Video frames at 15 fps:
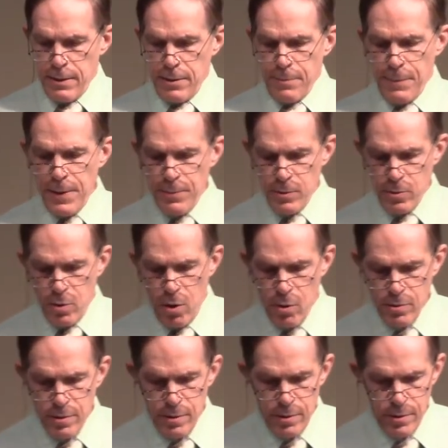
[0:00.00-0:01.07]
People who
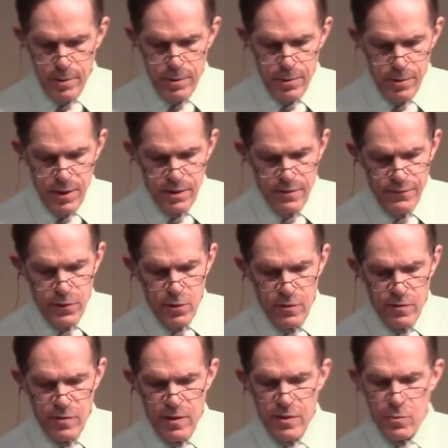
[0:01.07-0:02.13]
hold this view
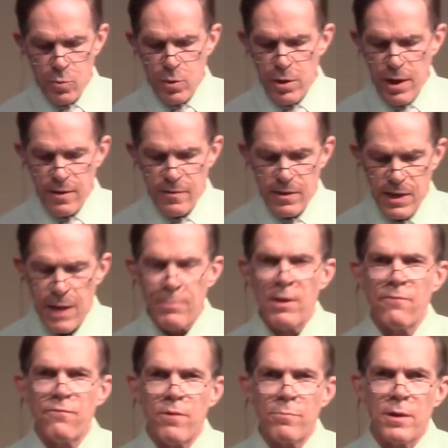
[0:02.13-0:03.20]
see the word as
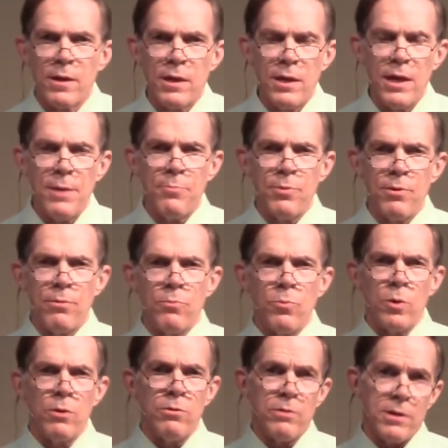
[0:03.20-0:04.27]
coming from the Hebrew
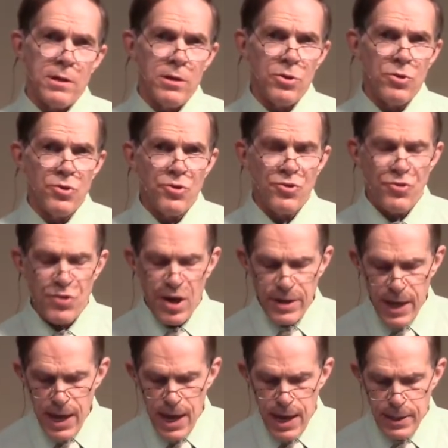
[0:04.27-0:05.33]
root
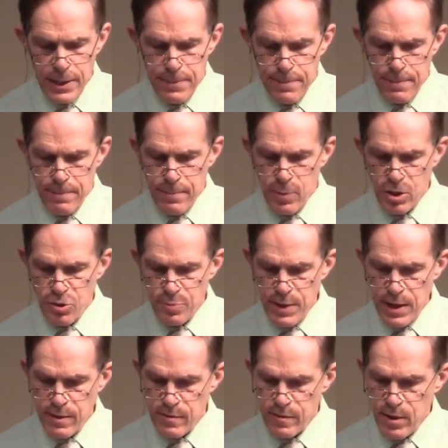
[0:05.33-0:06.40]
Shaddad, which
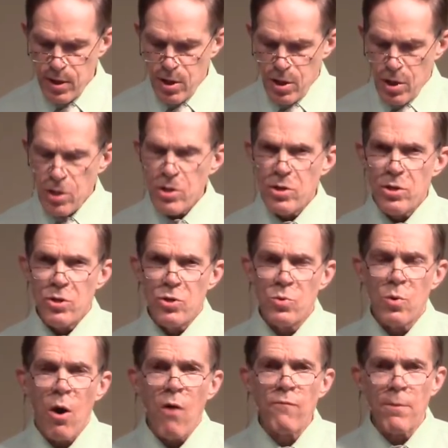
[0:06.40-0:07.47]
means
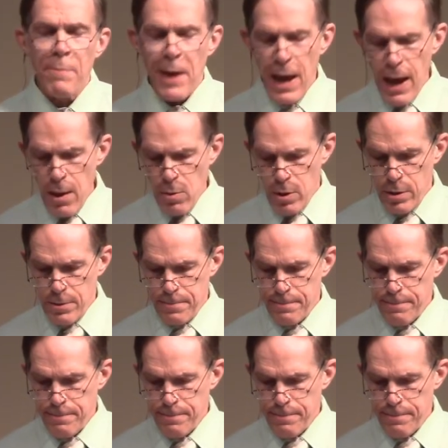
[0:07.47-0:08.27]
to overpower.